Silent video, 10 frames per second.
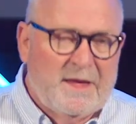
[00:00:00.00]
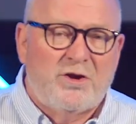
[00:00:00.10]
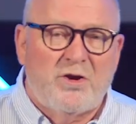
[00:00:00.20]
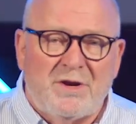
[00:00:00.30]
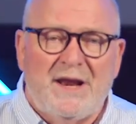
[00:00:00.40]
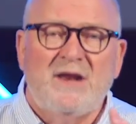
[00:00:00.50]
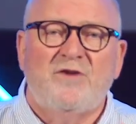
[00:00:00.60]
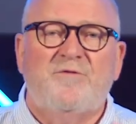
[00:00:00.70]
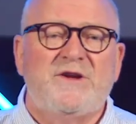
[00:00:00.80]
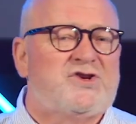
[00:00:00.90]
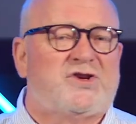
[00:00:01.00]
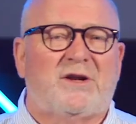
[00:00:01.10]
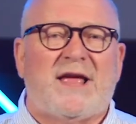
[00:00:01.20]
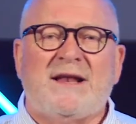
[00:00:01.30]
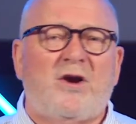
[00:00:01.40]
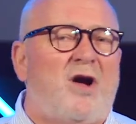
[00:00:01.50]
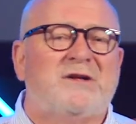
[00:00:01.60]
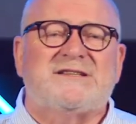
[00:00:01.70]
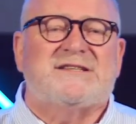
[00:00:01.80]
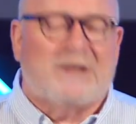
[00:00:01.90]
You're an individual and
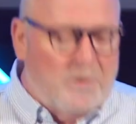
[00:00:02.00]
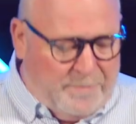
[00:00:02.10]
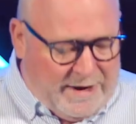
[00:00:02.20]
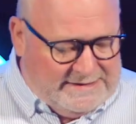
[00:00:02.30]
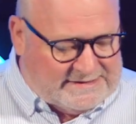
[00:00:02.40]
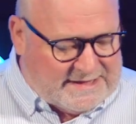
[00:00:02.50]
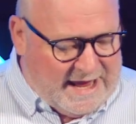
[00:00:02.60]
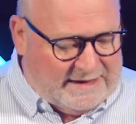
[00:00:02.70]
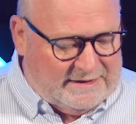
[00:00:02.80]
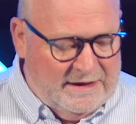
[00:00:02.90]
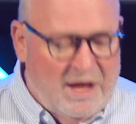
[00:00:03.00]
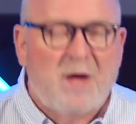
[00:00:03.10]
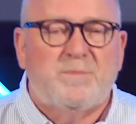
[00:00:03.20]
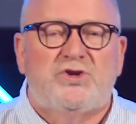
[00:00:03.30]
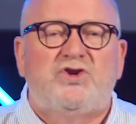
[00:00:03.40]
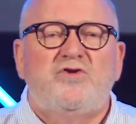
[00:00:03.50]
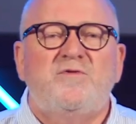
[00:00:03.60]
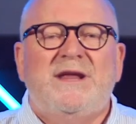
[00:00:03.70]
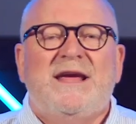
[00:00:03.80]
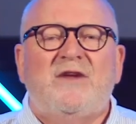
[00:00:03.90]
God celebrates that. But
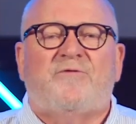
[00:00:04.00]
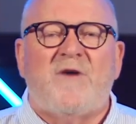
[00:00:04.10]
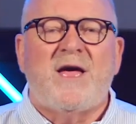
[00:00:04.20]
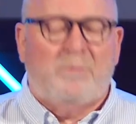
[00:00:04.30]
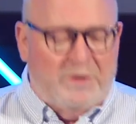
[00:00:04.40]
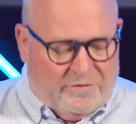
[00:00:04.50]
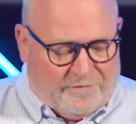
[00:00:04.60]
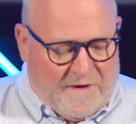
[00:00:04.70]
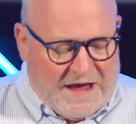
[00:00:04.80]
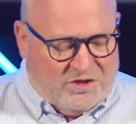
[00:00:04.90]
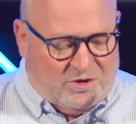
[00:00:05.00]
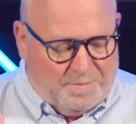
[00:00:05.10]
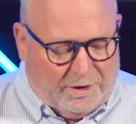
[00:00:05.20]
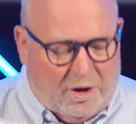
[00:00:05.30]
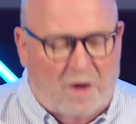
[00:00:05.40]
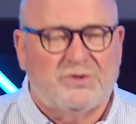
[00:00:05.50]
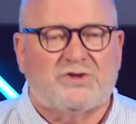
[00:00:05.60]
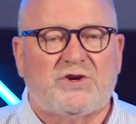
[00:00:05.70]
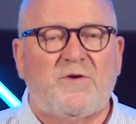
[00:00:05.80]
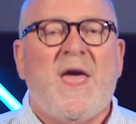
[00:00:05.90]
you need a family of faith to belong
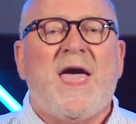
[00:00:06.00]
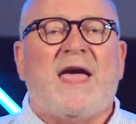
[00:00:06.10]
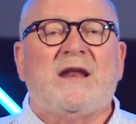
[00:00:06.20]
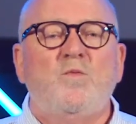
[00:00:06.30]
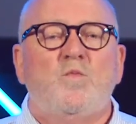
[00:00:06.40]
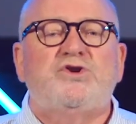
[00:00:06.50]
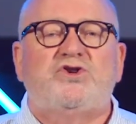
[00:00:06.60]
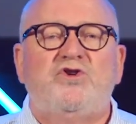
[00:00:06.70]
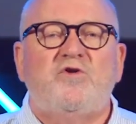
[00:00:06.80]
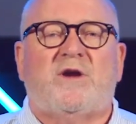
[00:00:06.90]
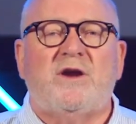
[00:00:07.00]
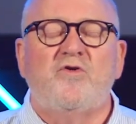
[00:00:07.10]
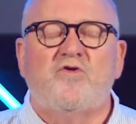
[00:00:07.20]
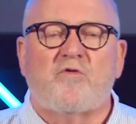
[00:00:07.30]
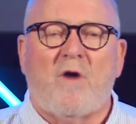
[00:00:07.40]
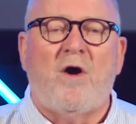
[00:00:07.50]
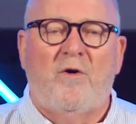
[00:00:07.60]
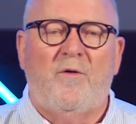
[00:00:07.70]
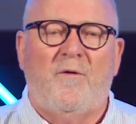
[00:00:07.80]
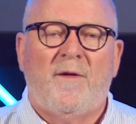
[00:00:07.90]
to and in which you can
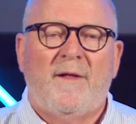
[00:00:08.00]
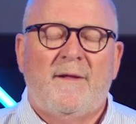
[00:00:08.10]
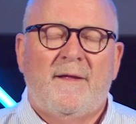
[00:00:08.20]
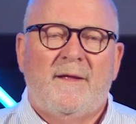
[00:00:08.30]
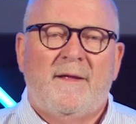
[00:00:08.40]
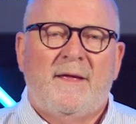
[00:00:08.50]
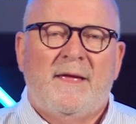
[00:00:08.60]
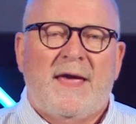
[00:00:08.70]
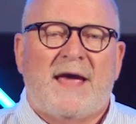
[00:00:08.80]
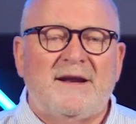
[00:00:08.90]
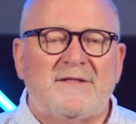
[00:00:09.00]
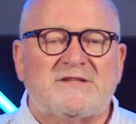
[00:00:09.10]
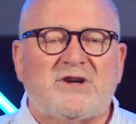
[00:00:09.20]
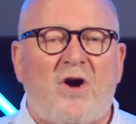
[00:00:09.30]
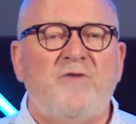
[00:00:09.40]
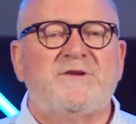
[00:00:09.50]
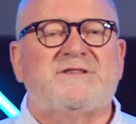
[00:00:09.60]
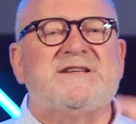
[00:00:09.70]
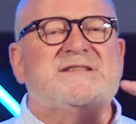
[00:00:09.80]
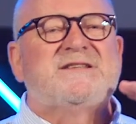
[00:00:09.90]
grow. And in this COVID
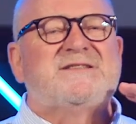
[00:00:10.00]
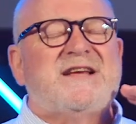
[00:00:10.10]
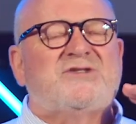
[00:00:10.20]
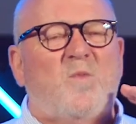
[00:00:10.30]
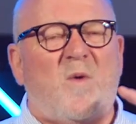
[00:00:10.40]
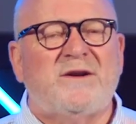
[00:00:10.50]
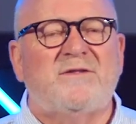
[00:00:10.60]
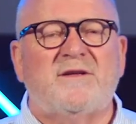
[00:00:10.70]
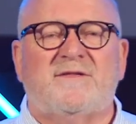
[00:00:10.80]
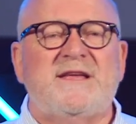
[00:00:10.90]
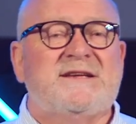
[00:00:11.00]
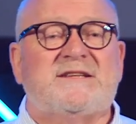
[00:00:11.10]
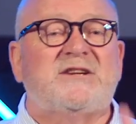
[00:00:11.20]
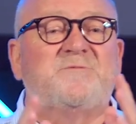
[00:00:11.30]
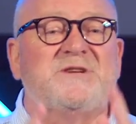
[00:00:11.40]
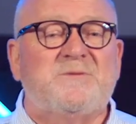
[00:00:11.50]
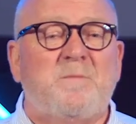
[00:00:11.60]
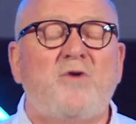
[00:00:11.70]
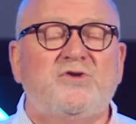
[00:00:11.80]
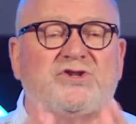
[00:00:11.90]
season, that's one of the things that have been
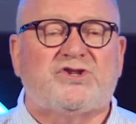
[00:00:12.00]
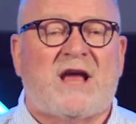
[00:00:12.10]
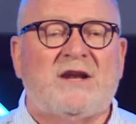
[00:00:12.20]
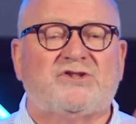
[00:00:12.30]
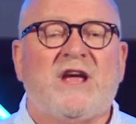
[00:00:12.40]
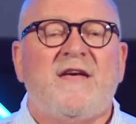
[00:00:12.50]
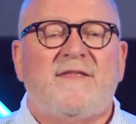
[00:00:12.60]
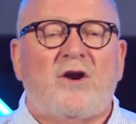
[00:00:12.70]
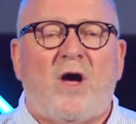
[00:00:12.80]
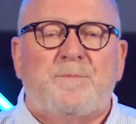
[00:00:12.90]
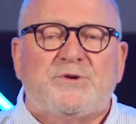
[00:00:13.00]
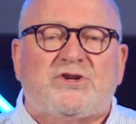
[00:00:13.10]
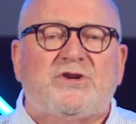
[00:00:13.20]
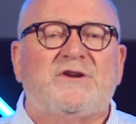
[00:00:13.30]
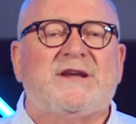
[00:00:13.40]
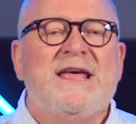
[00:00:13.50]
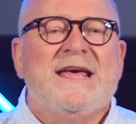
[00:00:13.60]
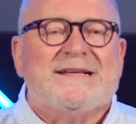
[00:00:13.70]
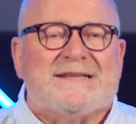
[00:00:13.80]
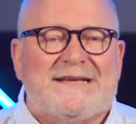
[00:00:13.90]
most challenged, that opportunity
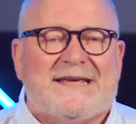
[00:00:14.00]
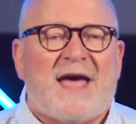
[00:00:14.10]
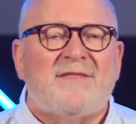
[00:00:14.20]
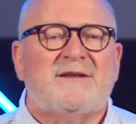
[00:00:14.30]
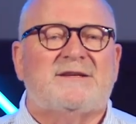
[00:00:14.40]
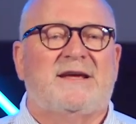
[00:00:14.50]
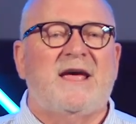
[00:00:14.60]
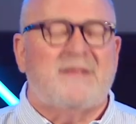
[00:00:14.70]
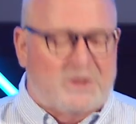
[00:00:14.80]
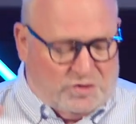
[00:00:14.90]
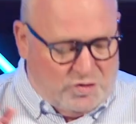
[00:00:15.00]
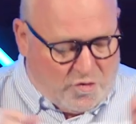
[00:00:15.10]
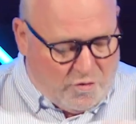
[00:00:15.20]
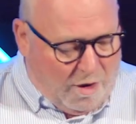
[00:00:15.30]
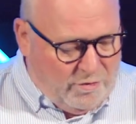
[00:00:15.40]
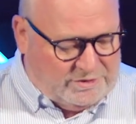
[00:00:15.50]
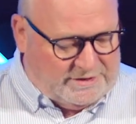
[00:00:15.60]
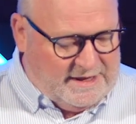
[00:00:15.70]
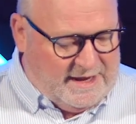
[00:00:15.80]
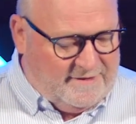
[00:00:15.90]
to gather together, to grow
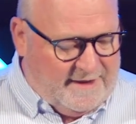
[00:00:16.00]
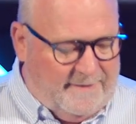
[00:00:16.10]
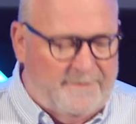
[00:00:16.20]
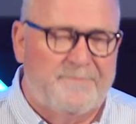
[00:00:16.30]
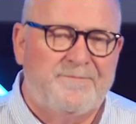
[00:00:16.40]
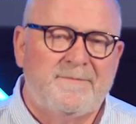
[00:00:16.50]
together.